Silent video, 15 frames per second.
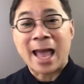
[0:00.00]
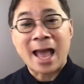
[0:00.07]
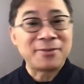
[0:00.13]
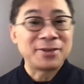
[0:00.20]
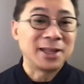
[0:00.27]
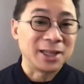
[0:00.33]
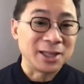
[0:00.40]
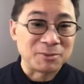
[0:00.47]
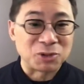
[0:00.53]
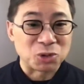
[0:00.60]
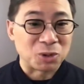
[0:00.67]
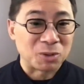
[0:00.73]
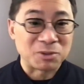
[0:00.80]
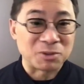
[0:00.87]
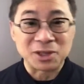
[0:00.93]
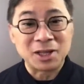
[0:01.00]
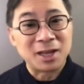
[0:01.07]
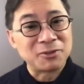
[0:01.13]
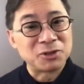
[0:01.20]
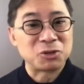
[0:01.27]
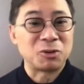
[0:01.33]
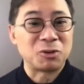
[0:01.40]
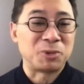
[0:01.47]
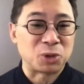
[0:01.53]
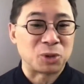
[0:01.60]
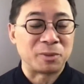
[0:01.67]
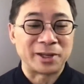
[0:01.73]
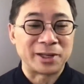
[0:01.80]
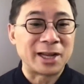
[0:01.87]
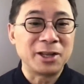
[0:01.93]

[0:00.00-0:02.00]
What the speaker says: avidly absorbs, loves to absorb it.